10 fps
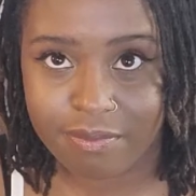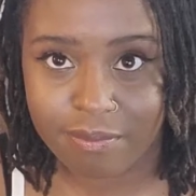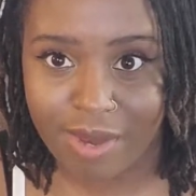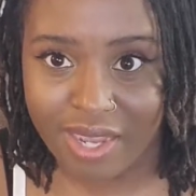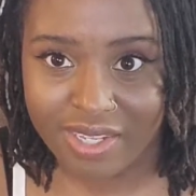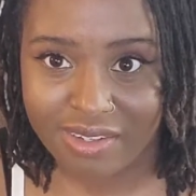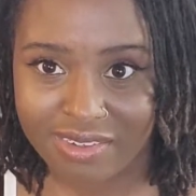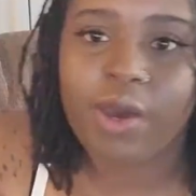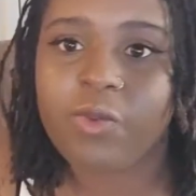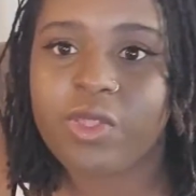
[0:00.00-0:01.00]
body,
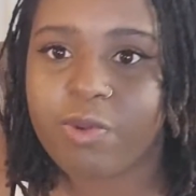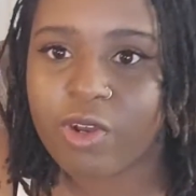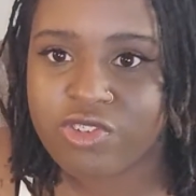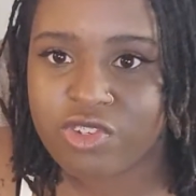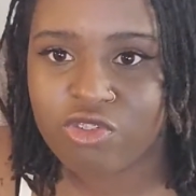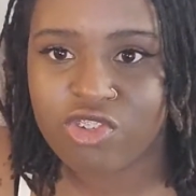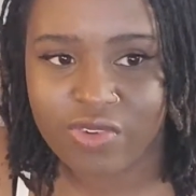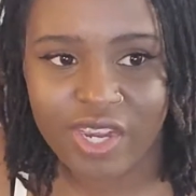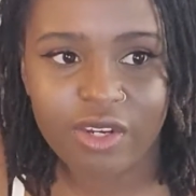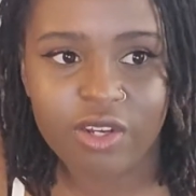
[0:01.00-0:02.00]
but with personal
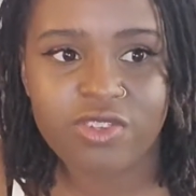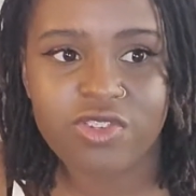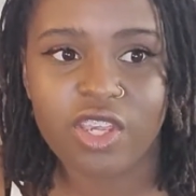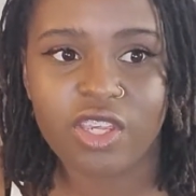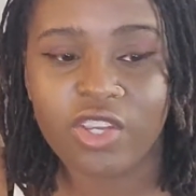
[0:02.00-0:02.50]
trainers,